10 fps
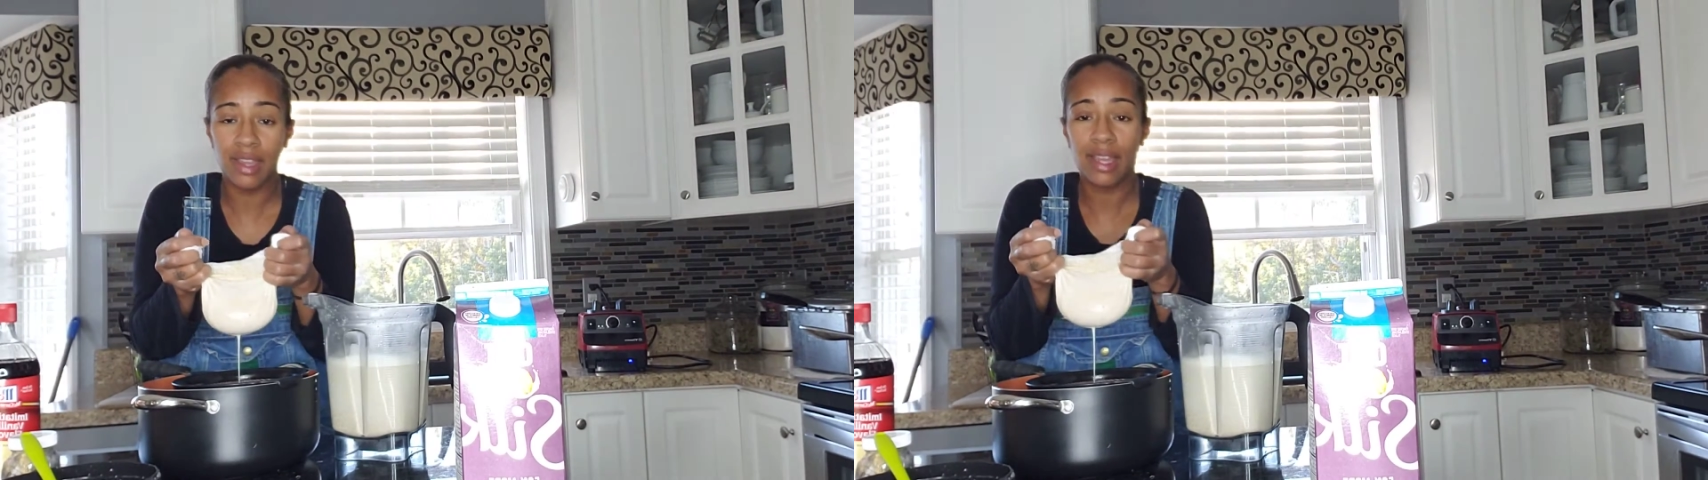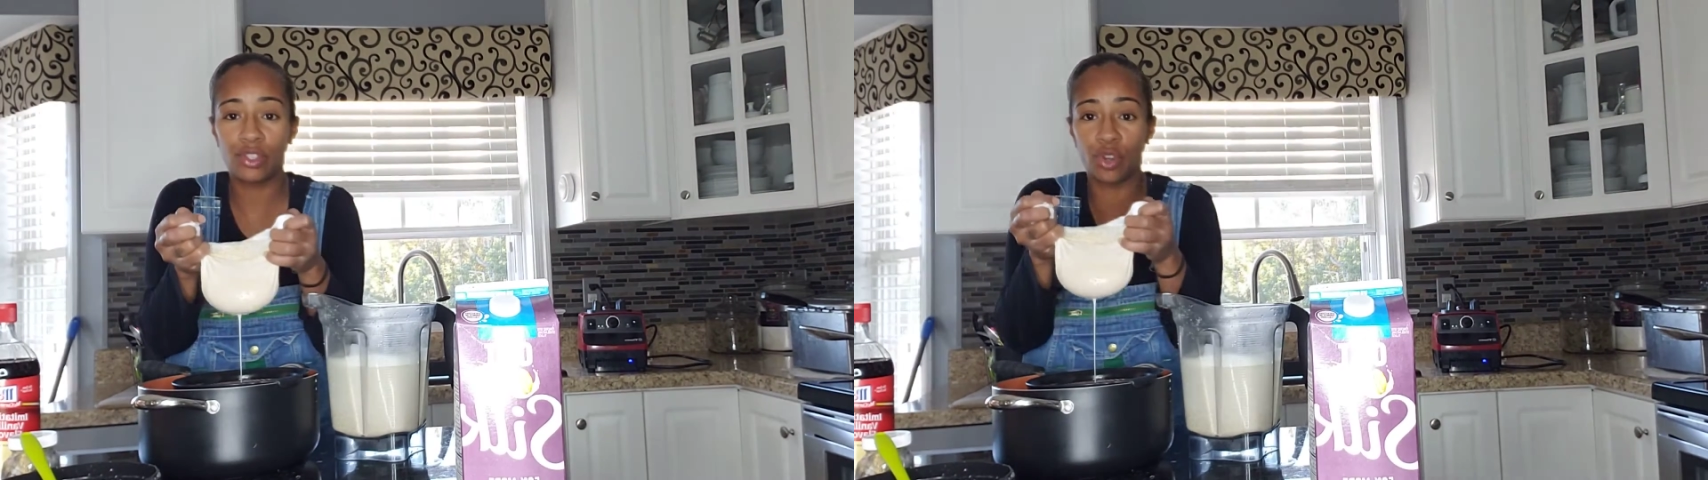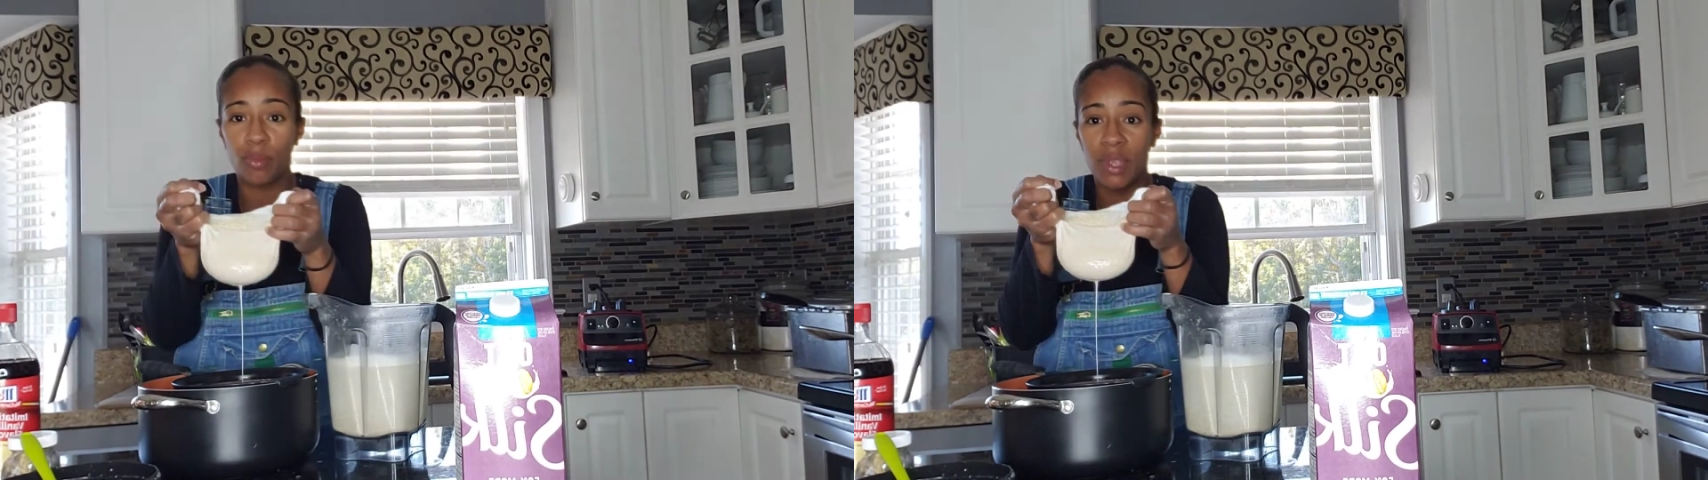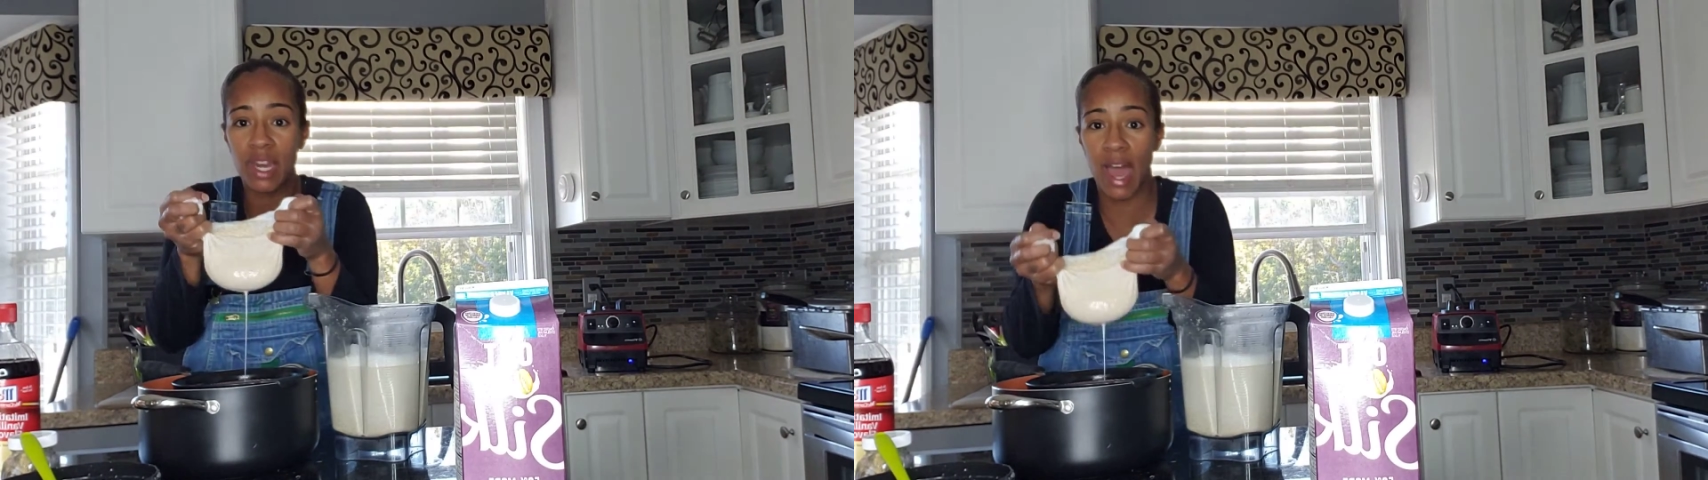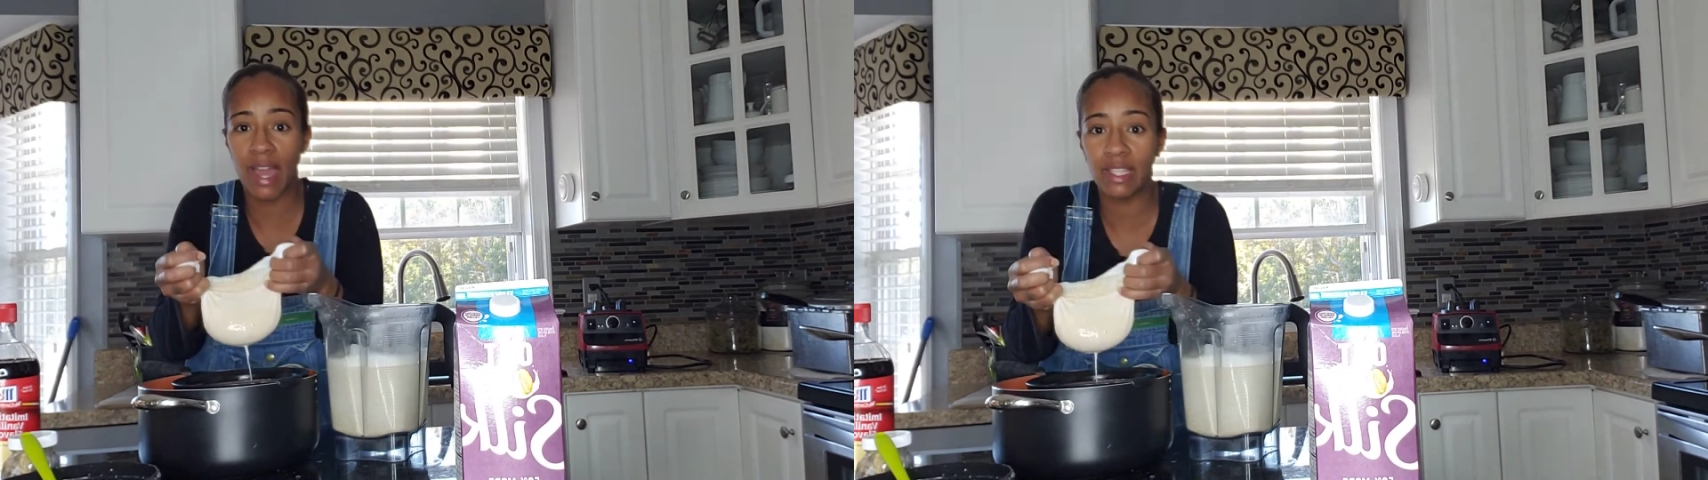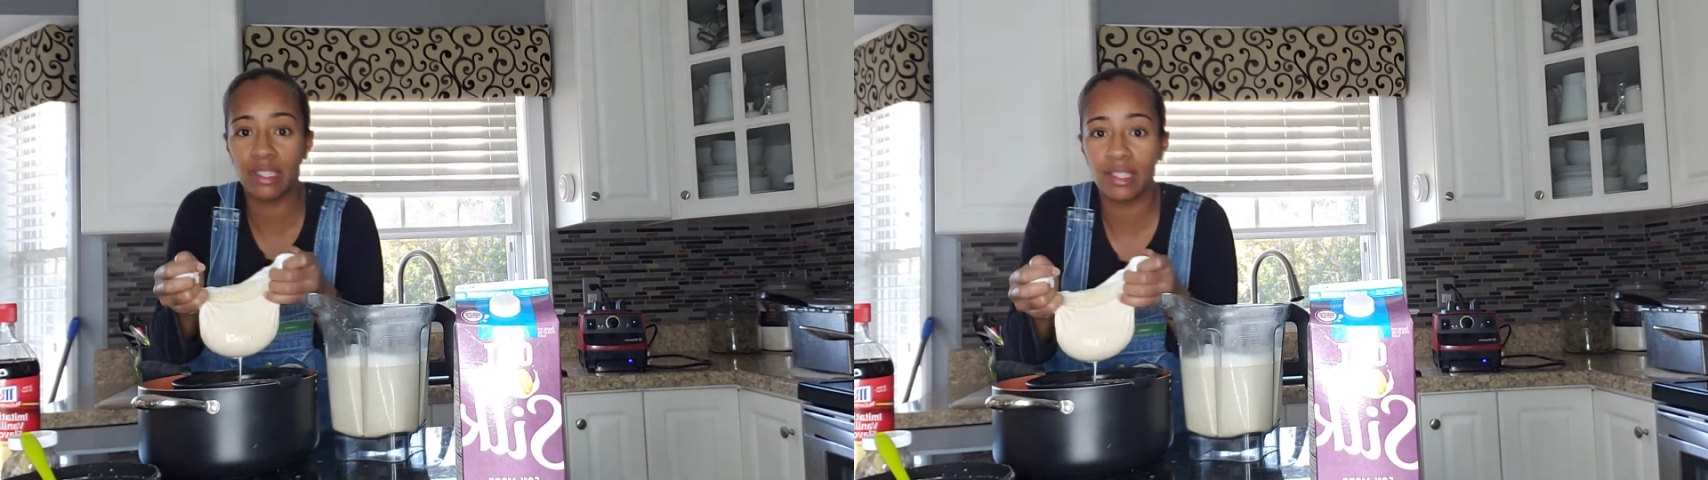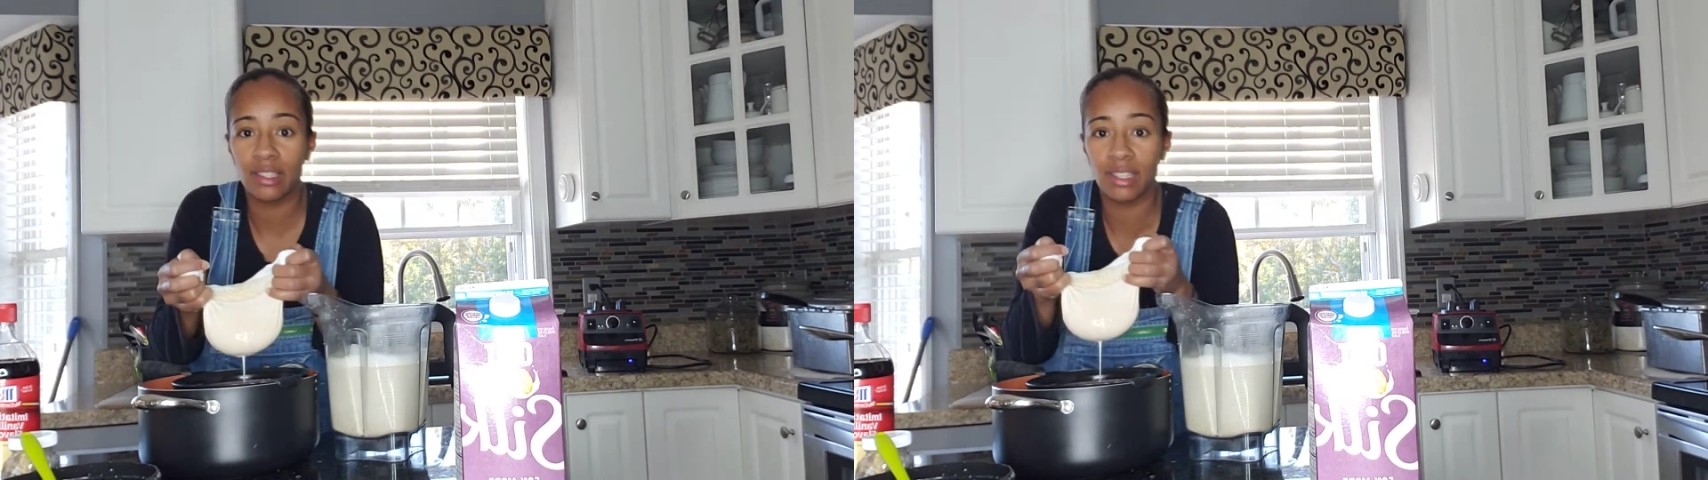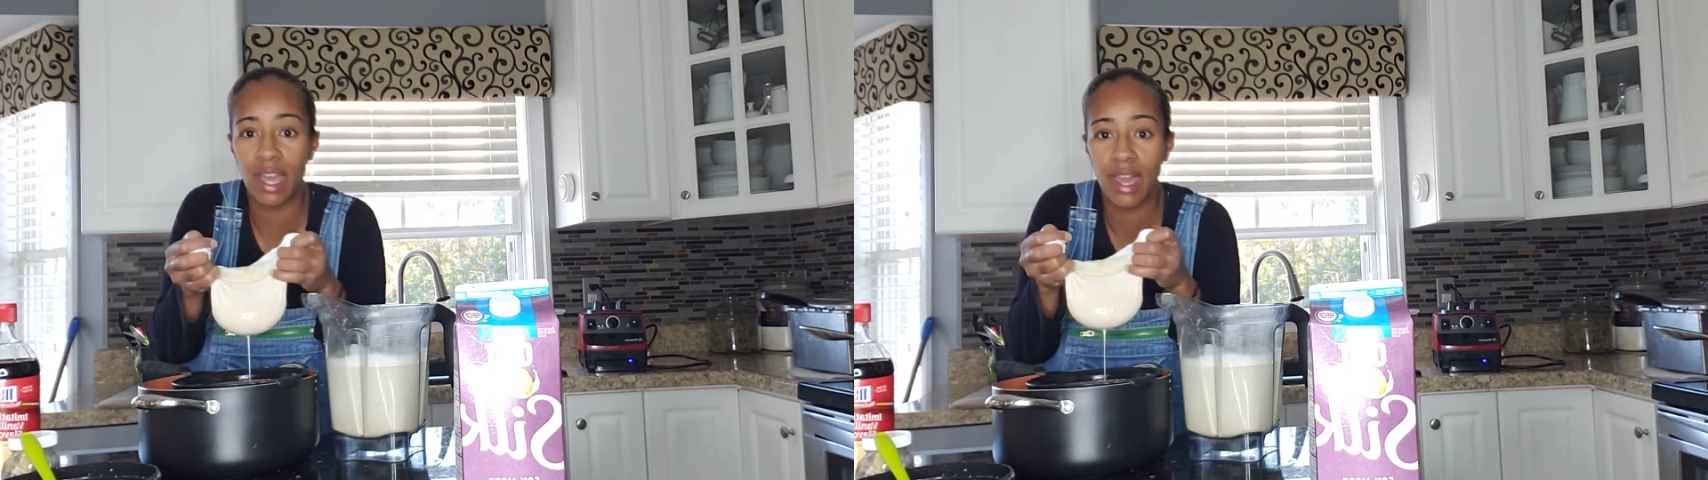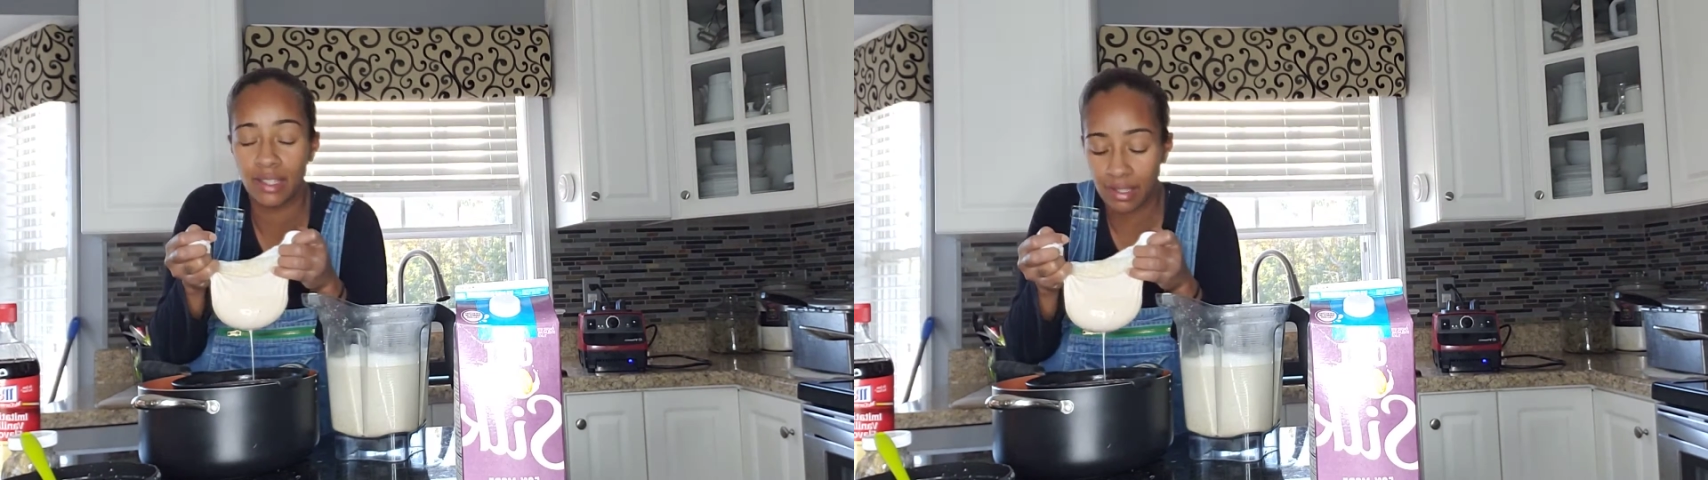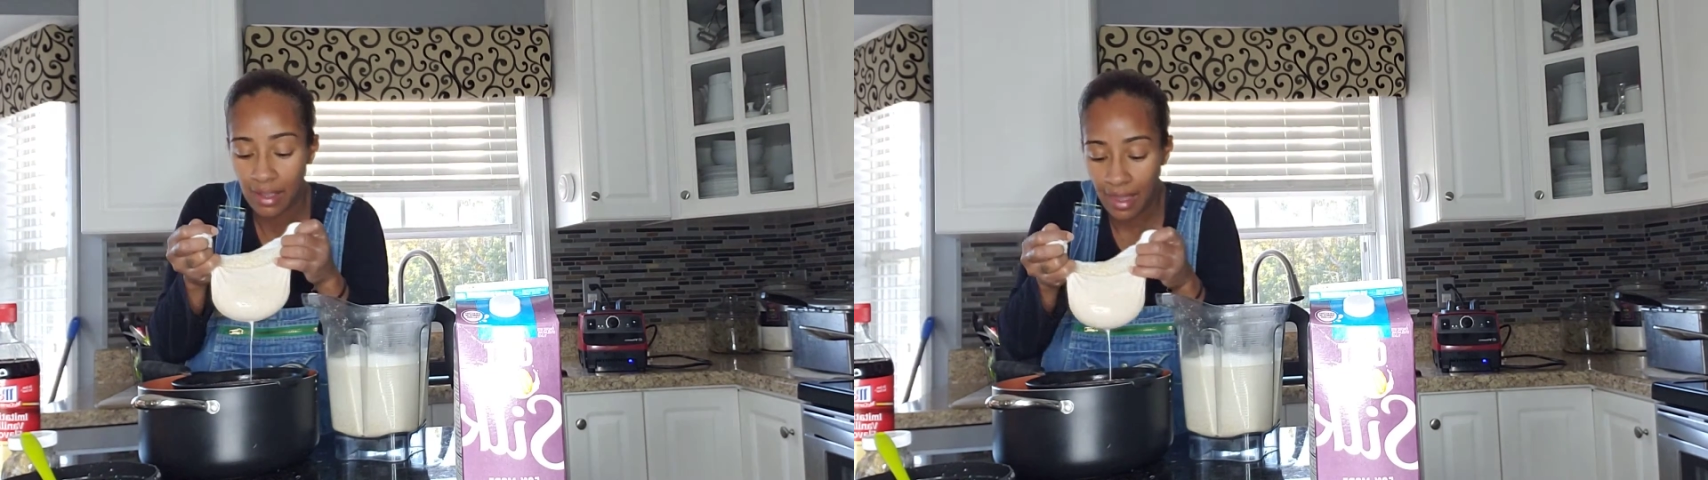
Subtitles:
It's going to be nice. Yes?